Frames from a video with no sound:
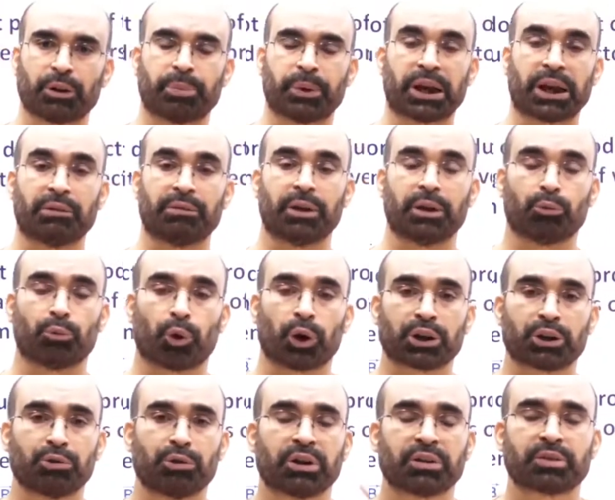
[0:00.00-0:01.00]
be given.
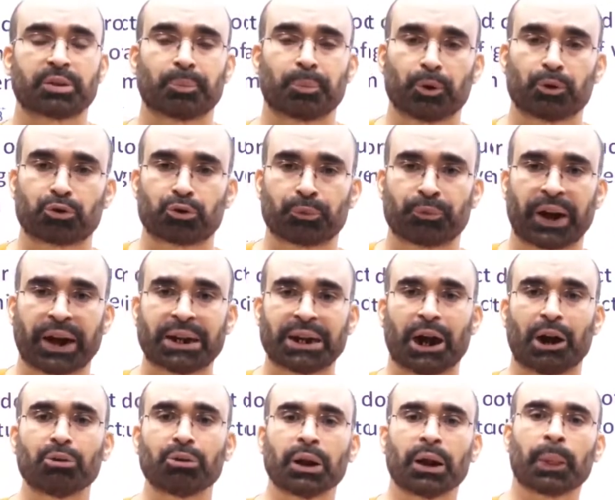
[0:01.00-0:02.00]
What you are supposed to find
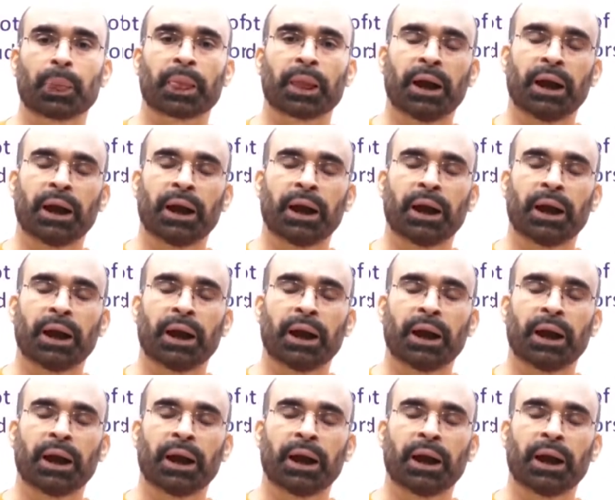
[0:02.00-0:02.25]
out?